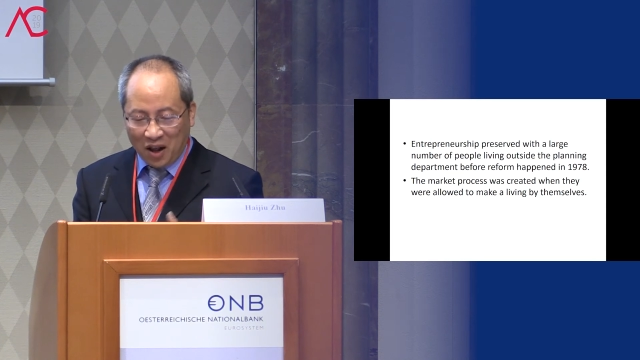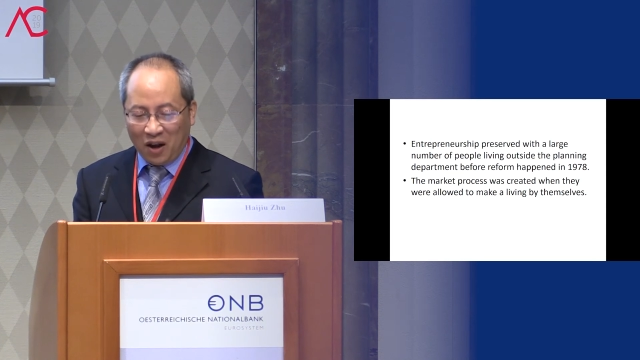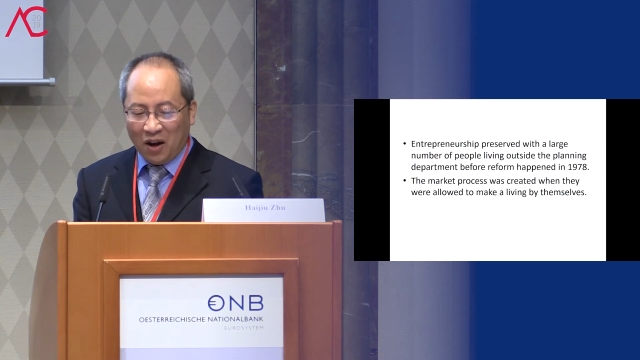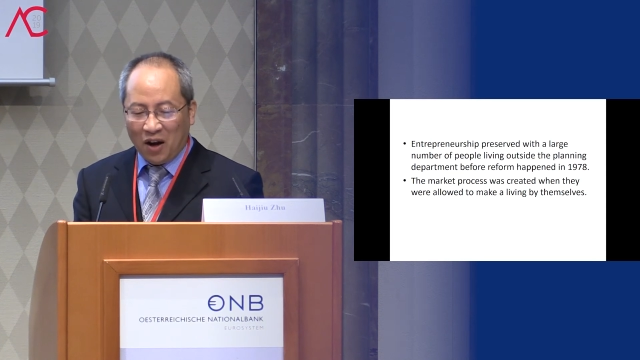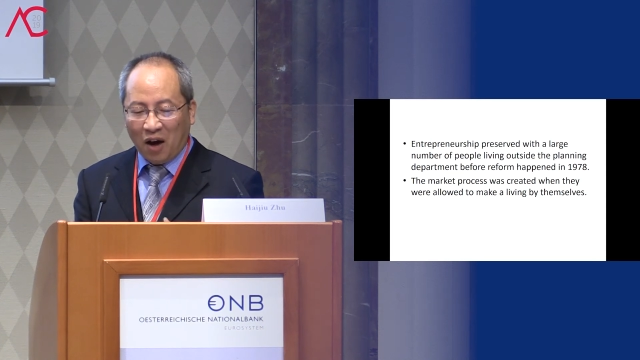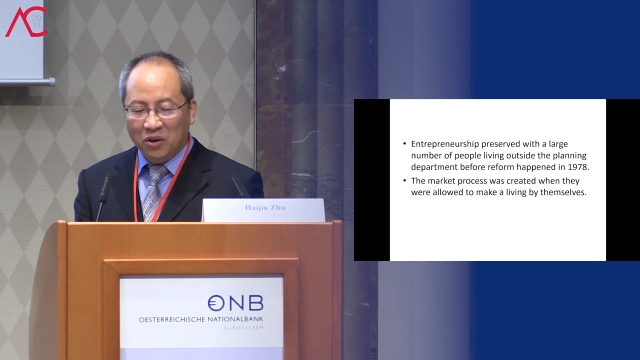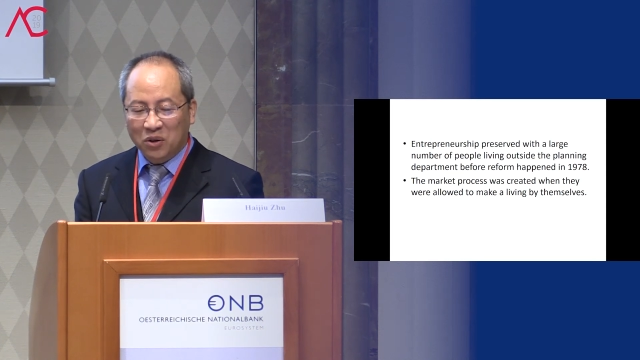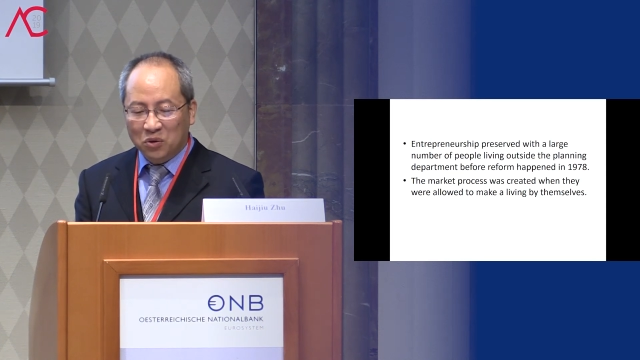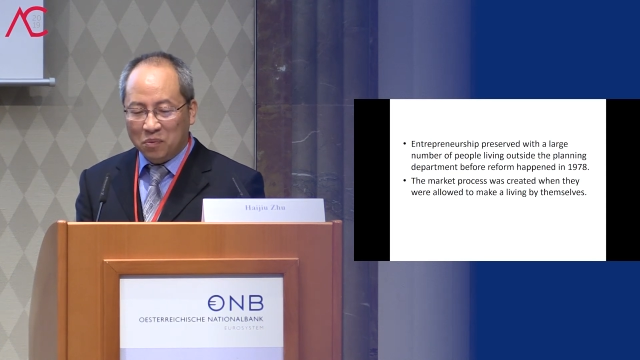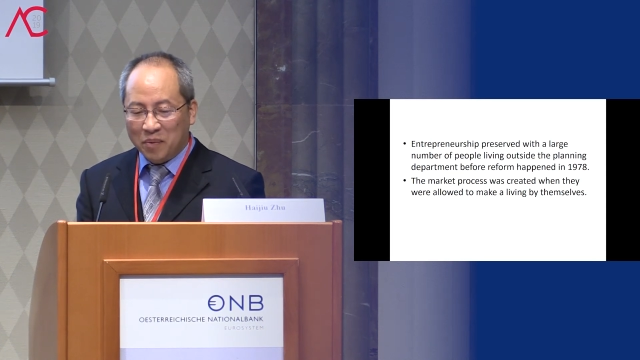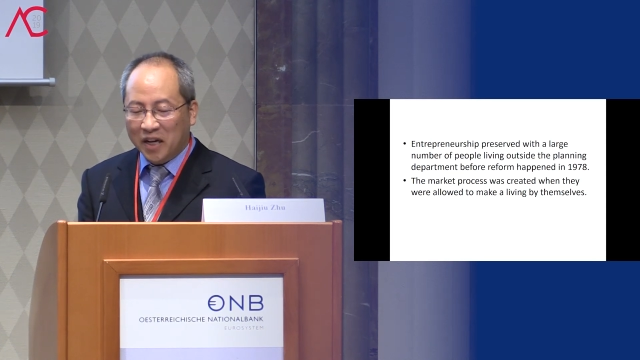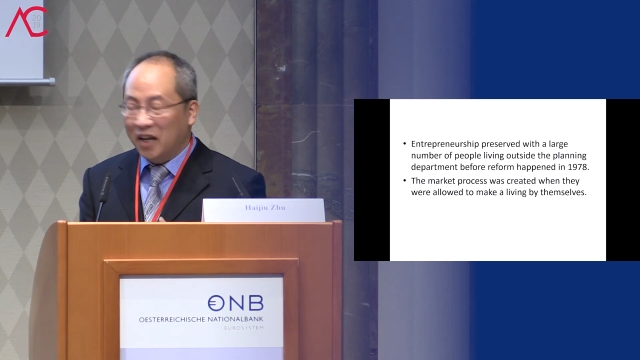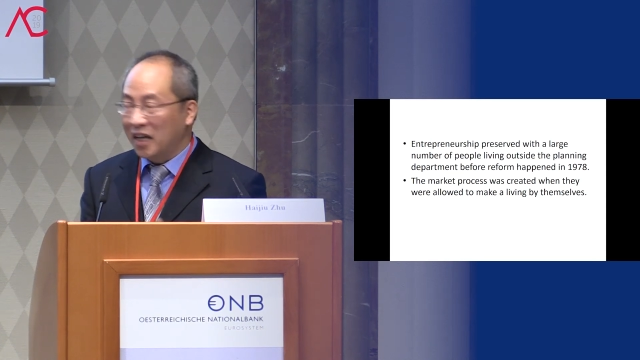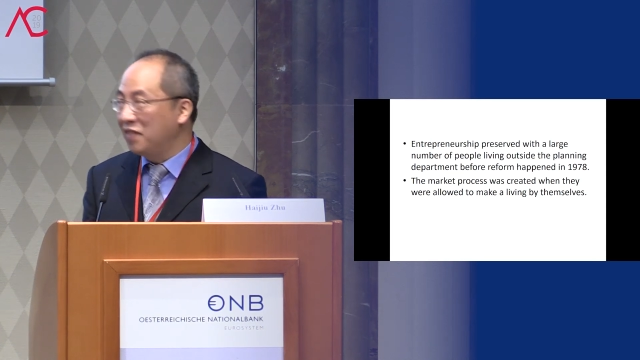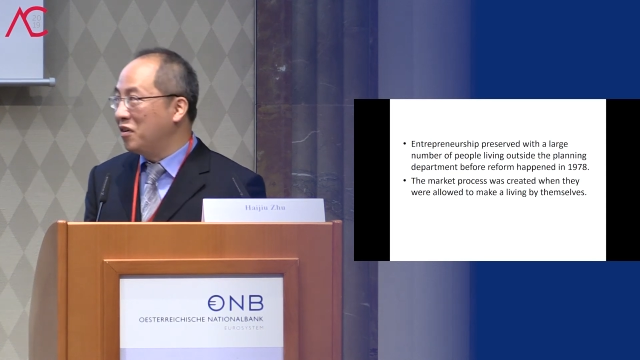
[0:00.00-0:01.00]
allowed to
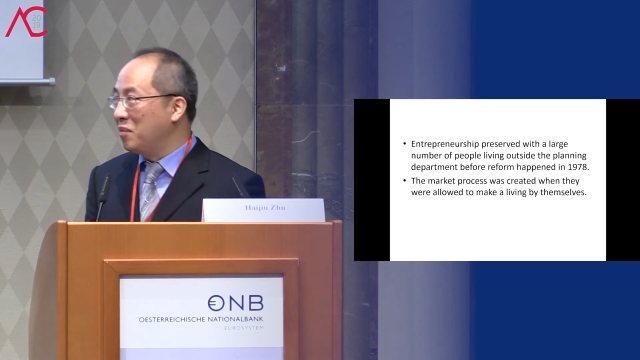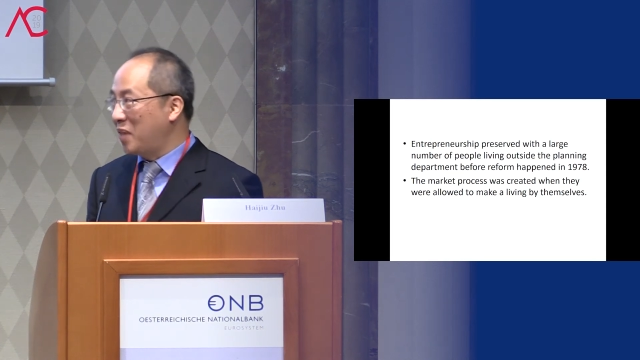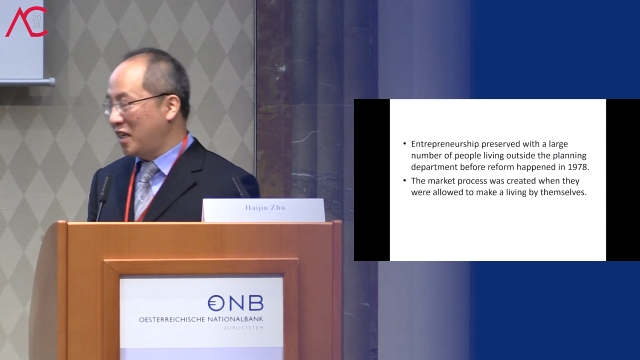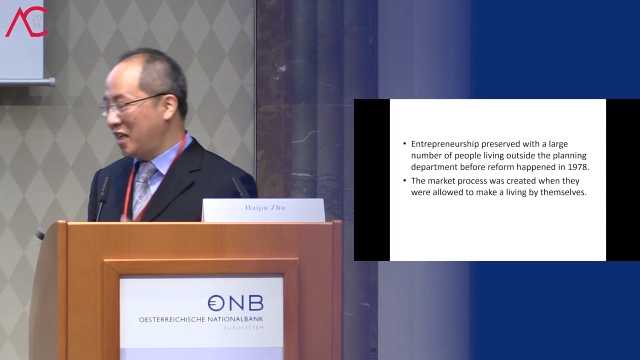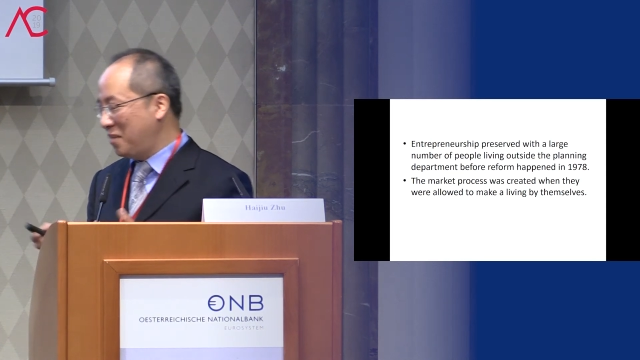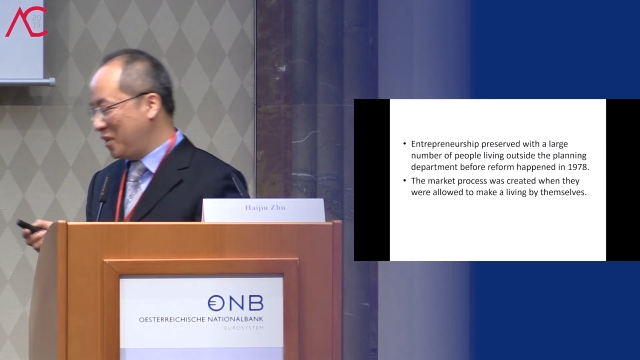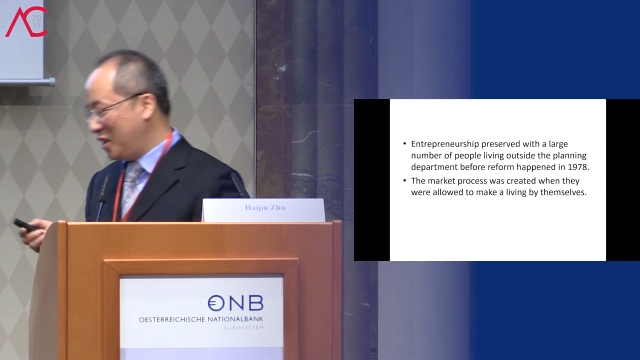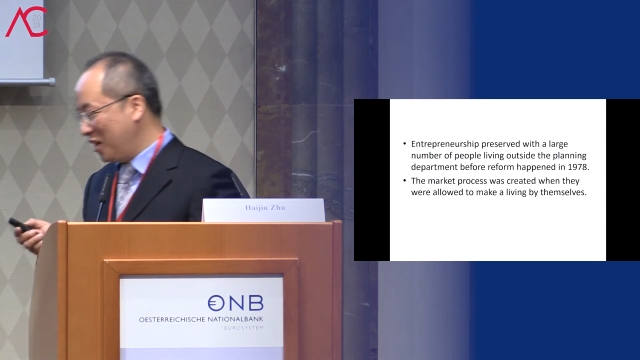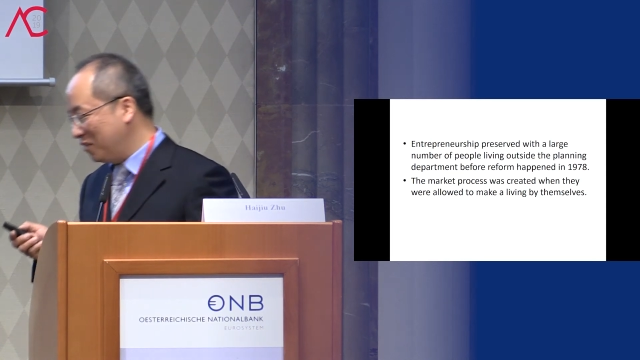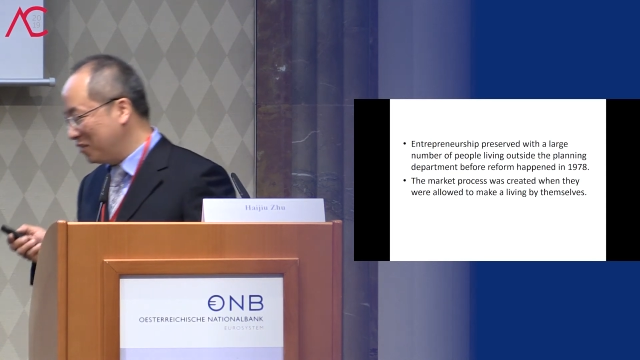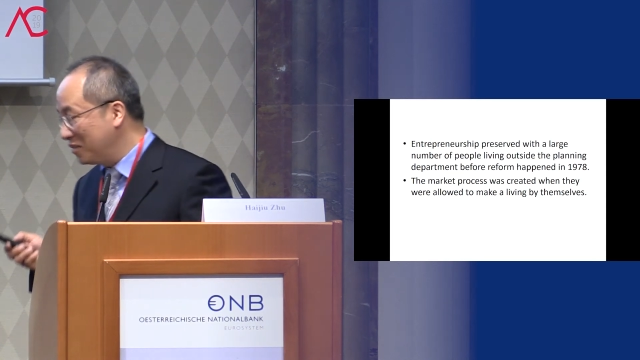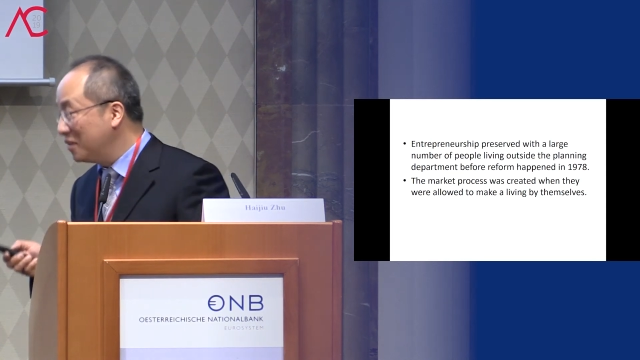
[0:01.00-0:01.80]
make a living by themselves.